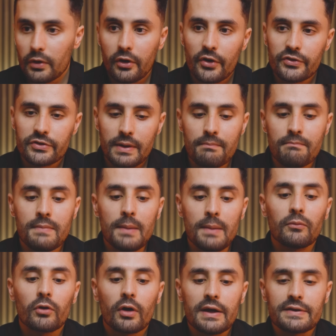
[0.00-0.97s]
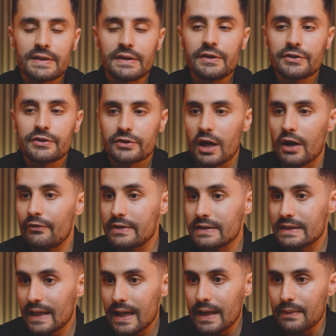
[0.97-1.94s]
because memorizing
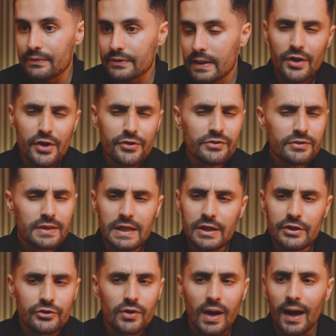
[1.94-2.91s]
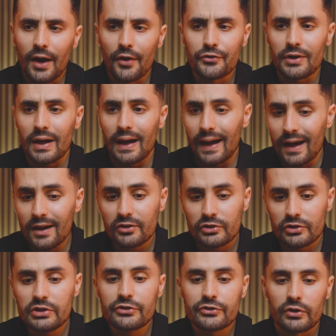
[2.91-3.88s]
service names doesn't teach you how to
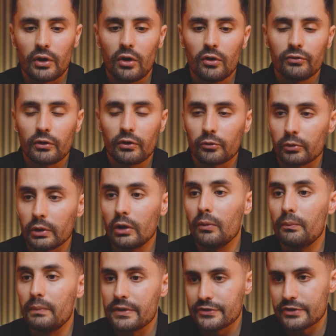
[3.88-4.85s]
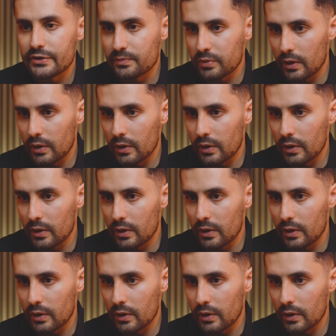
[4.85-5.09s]
actually solve real business